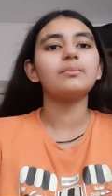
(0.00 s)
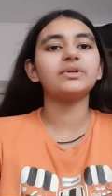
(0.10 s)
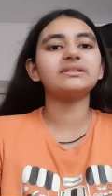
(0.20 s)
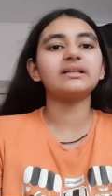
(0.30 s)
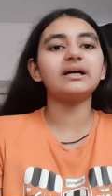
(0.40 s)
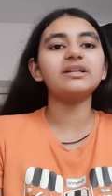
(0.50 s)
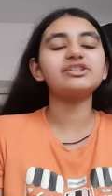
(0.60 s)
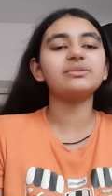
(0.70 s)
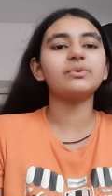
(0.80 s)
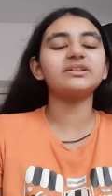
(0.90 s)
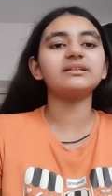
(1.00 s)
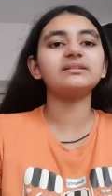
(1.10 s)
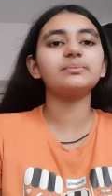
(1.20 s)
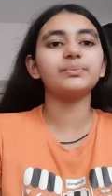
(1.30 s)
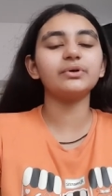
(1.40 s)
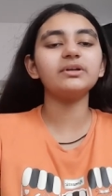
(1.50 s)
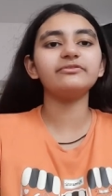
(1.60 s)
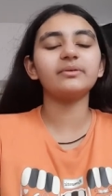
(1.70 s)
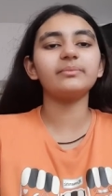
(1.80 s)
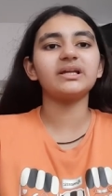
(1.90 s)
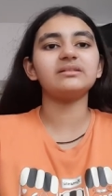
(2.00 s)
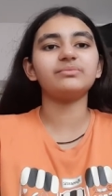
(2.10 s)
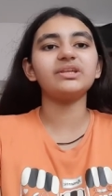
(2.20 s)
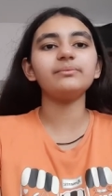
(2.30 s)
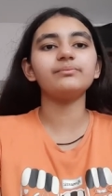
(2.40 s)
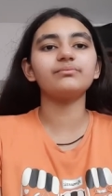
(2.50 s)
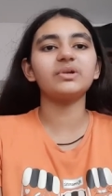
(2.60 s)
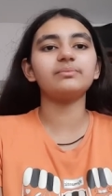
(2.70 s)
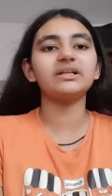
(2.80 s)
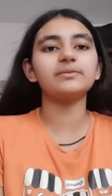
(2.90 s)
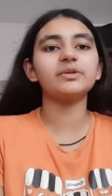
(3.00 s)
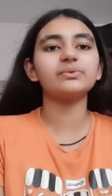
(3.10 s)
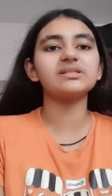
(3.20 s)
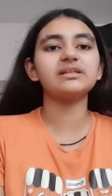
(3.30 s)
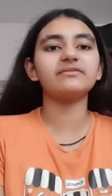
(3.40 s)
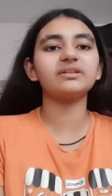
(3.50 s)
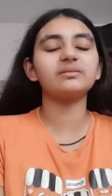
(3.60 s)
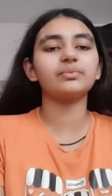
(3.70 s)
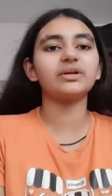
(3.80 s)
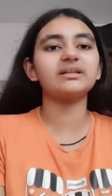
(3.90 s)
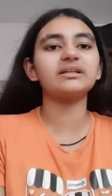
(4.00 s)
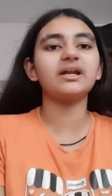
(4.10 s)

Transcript: But Clarke, she wanted the book from Bellamy, but Bellamy wasn't giving the book, and